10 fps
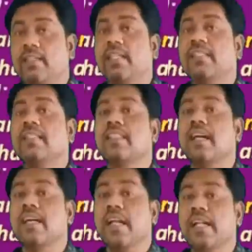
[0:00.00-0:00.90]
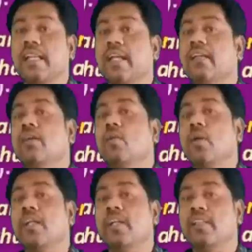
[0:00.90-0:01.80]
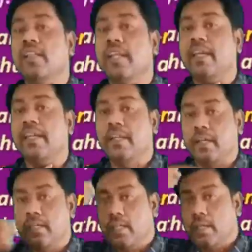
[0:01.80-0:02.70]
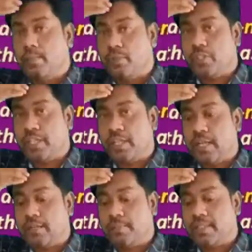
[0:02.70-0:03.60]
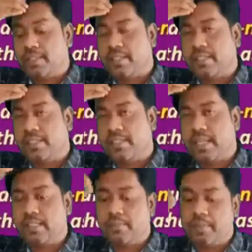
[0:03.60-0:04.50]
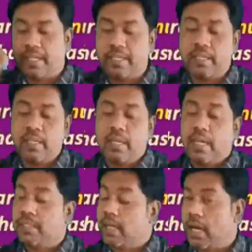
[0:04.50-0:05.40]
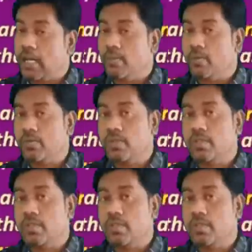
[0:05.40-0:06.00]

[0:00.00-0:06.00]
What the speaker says: That is the thyroid gland located in the neck area, pituitary gland present inside the brain, and the hormones,